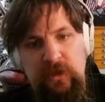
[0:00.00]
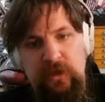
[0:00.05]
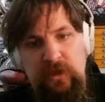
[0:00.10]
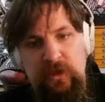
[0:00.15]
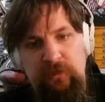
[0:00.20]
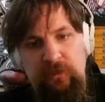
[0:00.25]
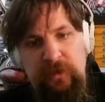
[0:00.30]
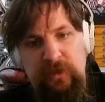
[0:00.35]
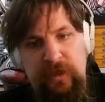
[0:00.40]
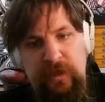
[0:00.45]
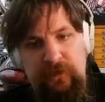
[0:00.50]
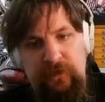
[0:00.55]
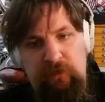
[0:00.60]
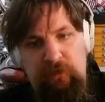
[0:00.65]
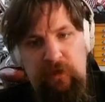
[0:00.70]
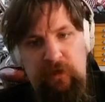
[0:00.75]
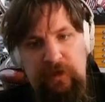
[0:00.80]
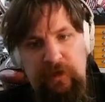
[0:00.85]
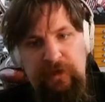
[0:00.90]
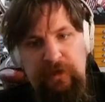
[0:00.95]
Because
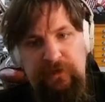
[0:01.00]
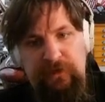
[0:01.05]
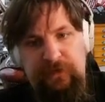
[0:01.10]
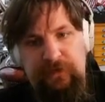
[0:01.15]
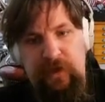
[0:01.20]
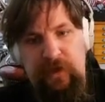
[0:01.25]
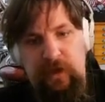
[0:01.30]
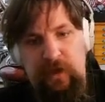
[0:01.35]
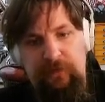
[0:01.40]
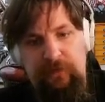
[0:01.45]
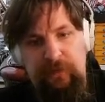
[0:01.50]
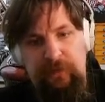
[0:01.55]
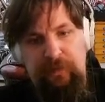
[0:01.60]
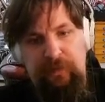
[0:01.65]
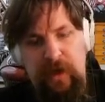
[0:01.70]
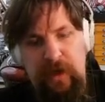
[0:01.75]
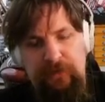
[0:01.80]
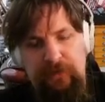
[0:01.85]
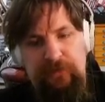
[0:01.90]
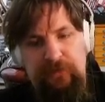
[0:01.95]
we're gonna solve a
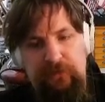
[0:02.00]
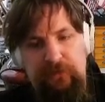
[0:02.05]
puzzle